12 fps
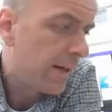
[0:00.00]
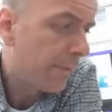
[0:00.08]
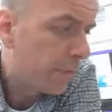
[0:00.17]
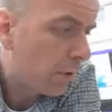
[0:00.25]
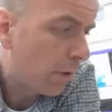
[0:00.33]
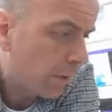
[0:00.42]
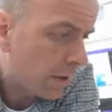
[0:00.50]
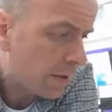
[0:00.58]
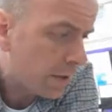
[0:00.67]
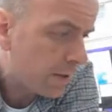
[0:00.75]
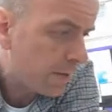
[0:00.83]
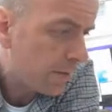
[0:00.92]
And of
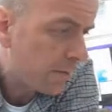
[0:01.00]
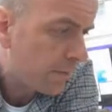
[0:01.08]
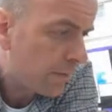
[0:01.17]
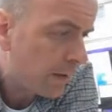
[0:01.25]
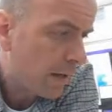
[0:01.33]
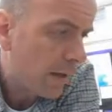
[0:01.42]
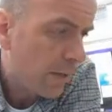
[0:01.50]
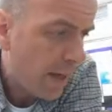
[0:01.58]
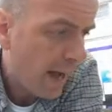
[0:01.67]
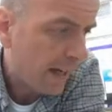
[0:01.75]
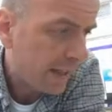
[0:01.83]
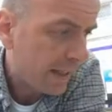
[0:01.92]
course, that